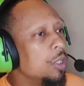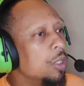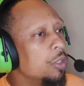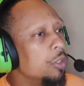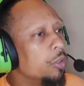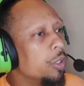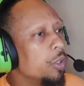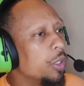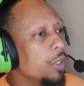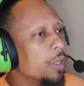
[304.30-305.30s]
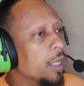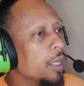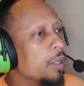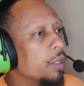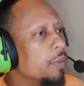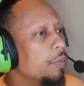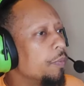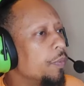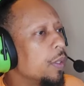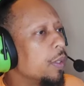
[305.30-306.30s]
you'll notice that
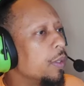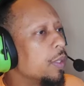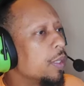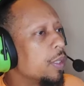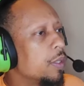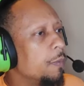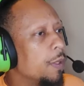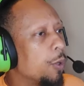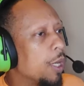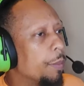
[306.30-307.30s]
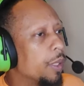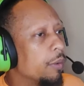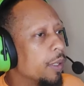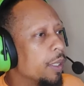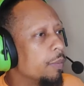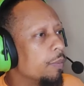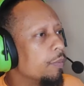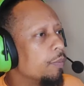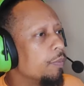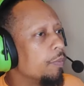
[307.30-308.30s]
this is the VWAP here, right?
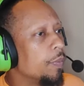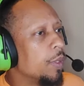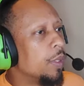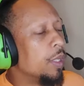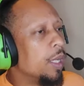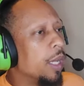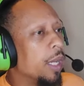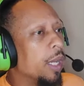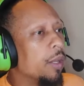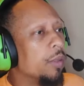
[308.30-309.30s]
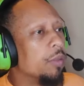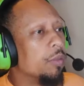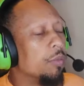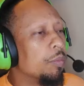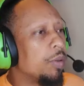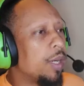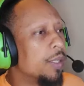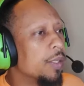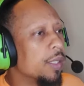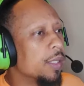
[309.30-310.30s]
And
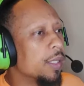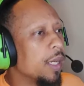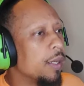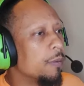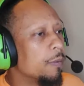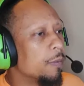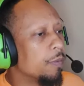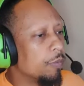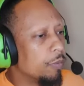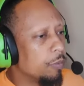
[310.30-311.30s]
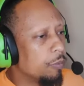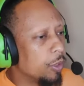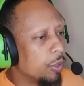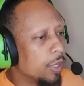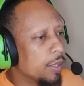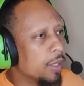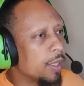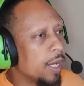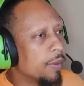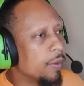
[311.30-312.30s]
price is kind of, at this
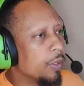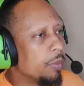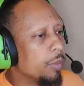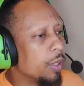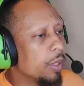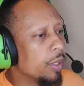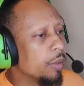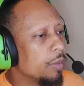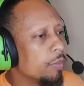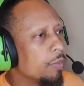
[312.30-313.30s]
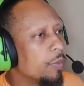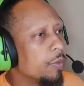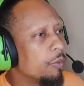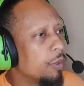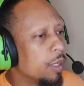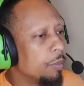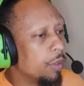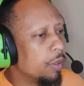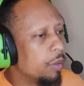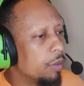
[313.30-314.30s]
930 mark, right up
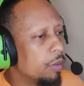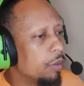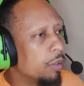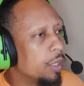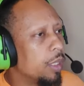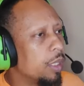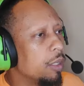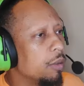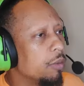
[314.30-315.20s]
in here.